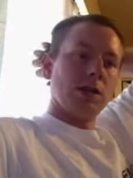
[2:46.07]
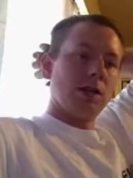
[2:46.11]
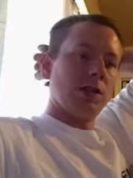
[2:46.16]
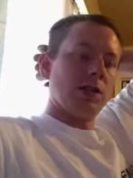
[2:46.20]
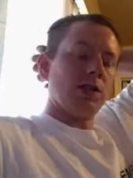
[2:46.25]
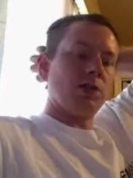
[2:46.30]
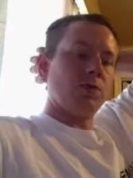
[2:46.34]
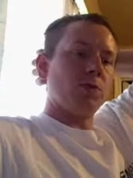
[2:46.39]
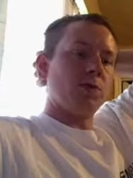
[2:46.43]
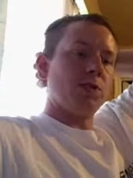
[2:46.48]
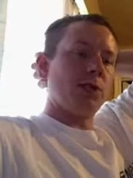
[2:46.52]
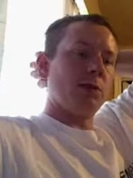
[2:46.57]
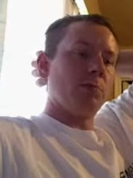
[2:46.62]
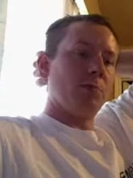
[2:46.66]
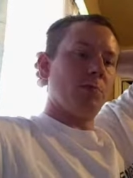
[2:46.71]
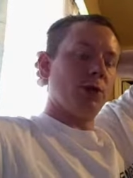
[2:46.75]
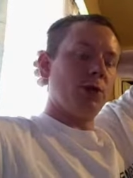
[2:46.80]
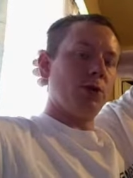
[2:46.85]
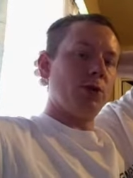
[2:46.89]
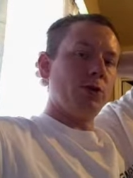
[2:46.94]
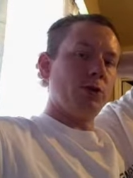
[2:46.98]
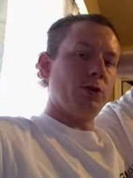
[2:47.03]
This was a
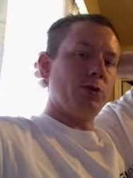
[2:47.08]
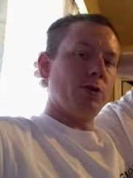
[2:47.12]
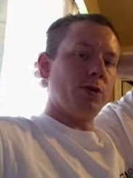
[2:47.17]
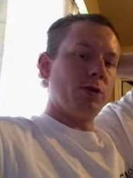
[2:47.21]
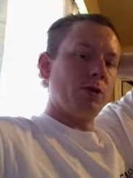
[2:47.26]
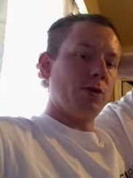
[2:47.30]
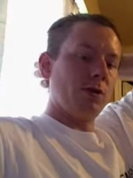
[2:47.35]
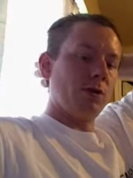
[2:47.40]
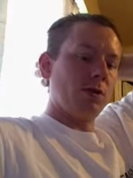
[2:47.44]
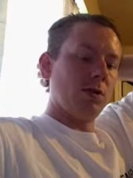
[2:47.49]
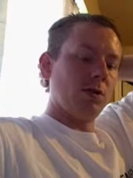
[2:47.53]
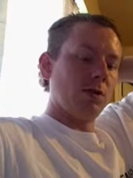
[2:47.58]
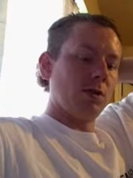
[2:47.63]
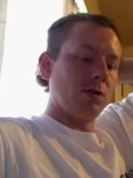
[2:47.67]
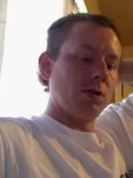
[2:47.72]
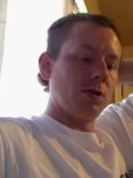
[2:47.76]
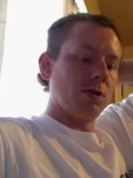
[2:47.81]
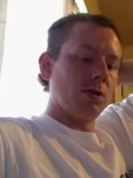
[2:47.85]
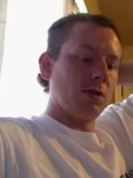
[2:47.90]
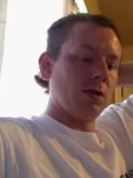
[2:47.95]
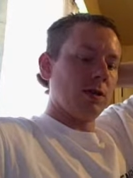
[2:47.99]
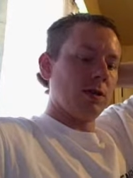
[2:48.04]
boon,
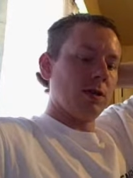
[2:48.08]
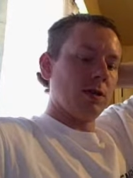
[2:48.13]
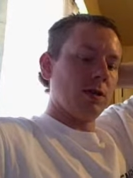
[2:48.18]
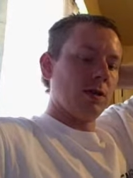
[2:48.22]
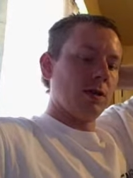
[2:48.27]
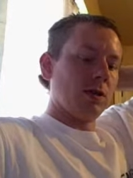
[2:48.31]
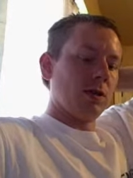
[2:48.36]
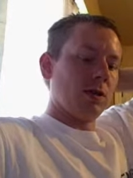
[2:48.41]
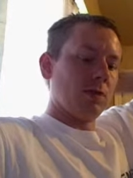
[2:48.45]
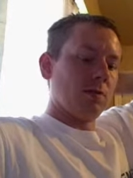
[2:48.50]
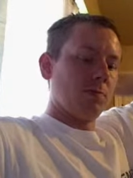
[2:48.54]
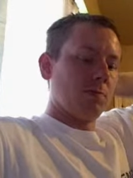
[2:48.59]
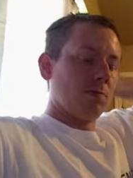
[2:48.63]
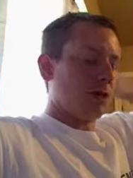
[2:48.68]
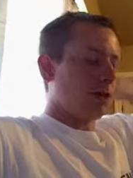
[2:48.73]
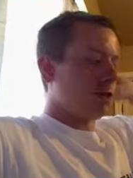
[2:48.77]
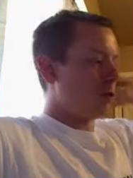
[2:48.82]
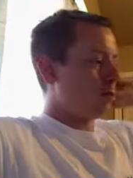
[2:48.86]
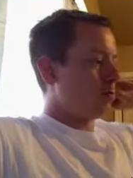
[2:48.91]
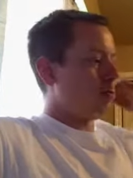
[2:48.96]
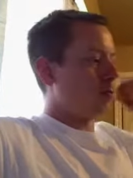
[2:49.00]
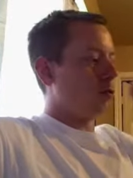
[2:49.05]

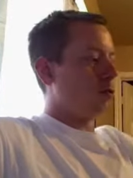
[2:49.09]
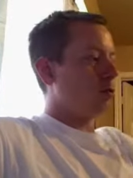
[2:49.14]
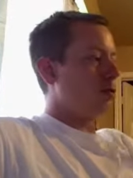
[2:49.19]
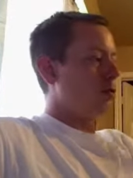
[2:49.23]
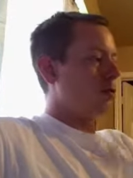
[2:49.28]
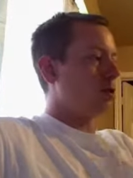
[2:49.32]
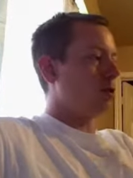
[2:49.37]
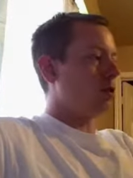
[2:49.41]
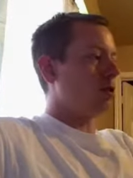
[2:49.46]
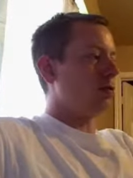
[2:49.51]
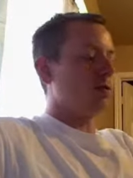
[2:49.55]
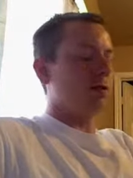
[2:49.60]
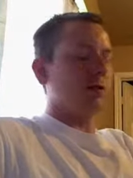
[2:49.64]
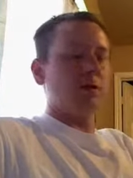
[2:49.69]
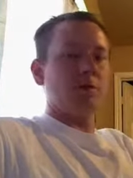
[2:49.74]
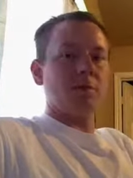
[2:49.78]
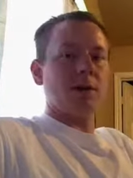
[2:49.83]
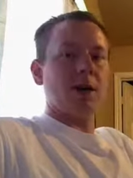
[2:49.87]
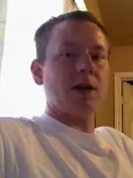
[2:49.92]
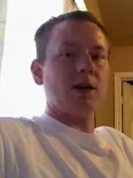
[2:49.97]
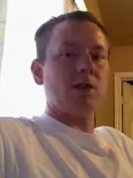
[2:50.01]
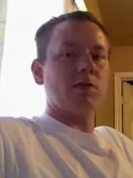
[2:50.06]
much more so
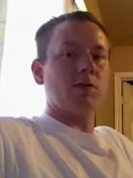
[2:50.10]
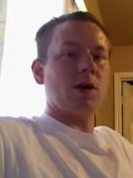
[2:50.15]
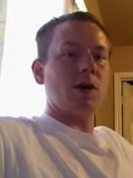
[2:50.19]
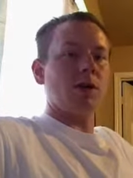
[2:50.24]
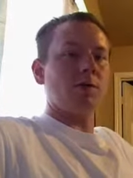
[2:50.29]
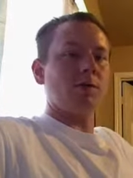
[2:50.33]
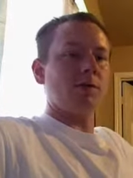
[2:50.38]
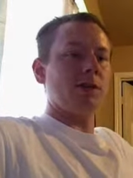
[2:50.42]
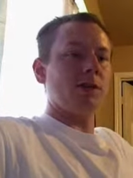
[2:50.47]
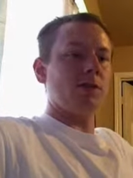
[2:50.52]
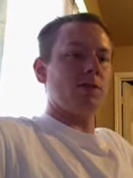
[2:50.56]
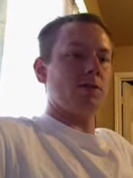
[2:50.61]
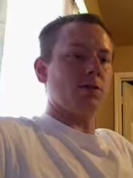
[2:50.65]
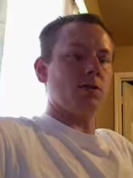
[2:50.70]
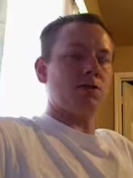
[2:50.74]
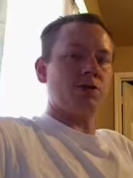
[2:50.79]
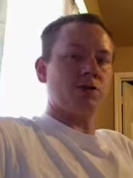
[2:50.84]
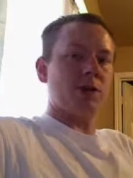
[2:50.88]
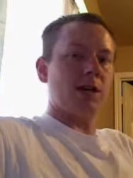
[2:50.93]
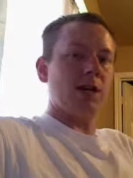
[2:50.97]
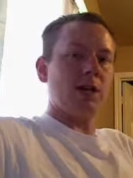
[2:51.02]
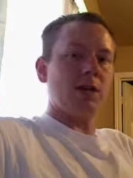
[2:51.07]
than bank robbery or
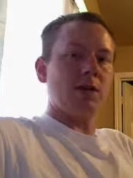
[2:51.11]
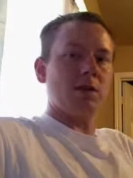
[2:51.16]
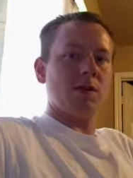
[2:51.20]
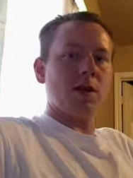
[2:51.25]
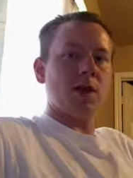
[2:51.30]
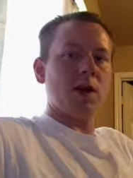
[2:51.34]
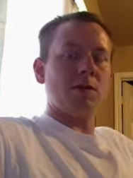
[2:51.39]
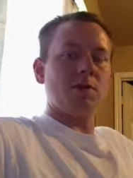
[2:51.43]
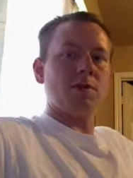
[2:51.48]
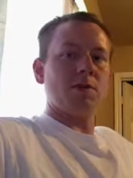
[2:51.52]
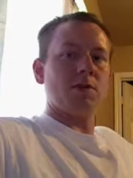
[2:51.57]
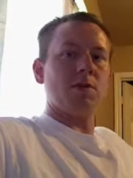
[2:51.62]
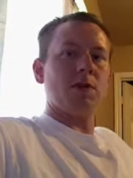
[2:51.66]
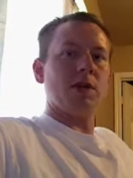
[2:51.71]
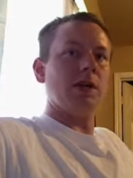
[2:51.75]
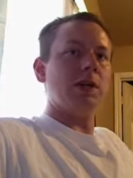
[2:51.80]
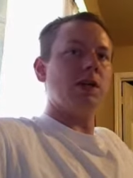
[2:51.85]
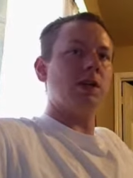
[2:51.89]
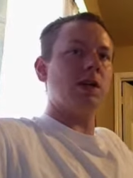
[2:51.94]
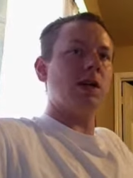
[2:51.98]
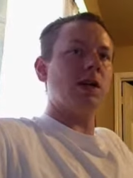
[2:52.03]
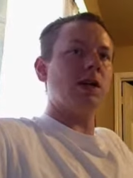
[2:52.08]
train theft or
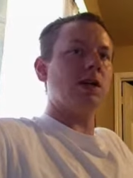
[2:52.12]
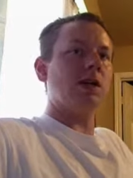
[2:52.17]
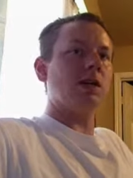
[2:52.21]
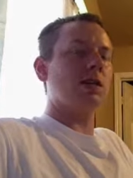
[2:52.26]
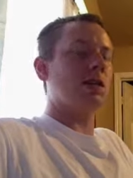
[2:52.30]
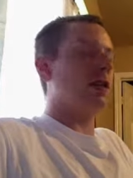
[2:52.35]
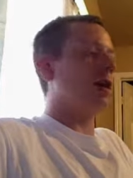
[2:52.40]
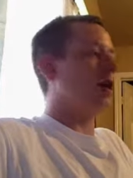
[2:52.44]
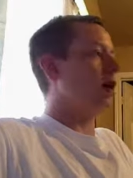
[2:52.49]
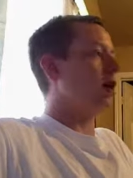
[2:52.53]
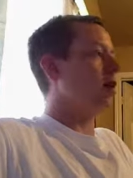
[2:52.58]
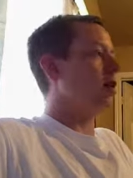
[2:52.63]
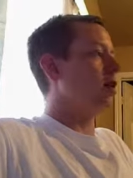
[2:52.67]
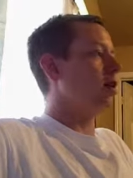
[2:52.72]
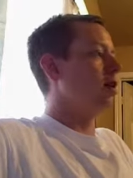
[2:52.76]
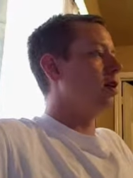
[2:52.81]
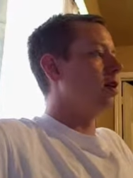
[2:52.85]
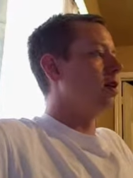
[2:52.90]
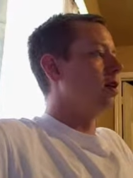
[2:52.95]
anything like that.